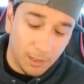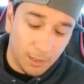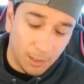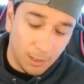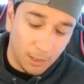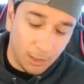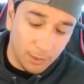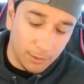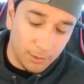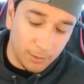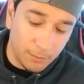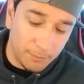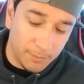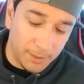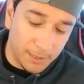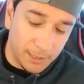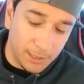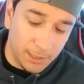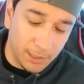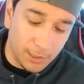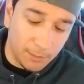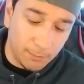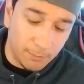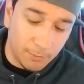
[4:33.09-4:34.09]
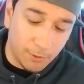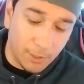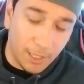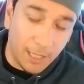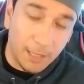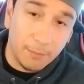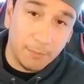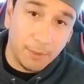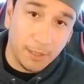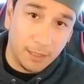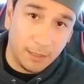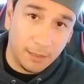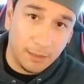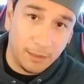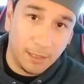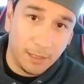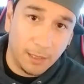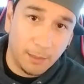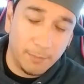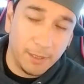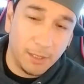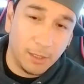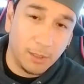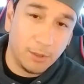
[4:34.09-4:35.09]
crankbait.
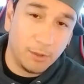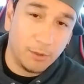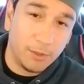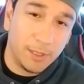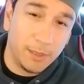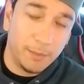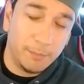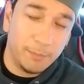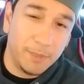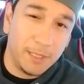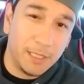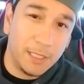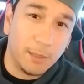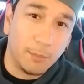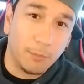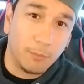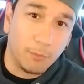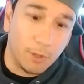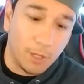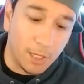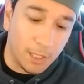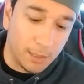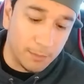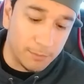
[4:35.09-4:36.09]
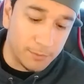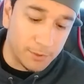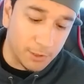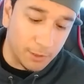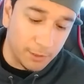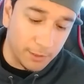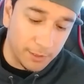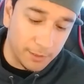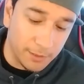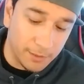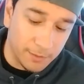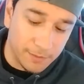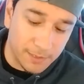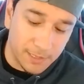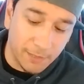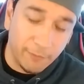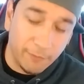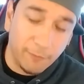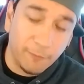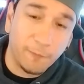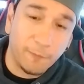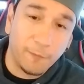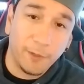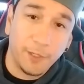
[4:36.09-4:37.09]
I mean, on a medium rod, I'm sorry. A
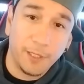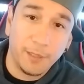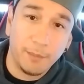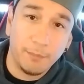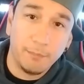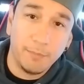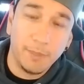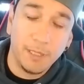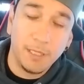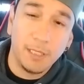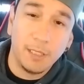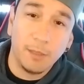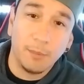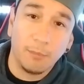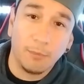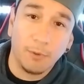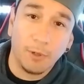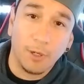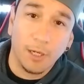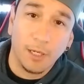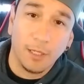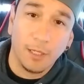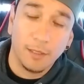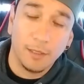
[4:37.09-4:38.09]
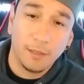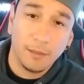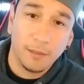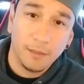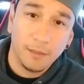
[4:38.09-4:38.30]
7-foot medium rod.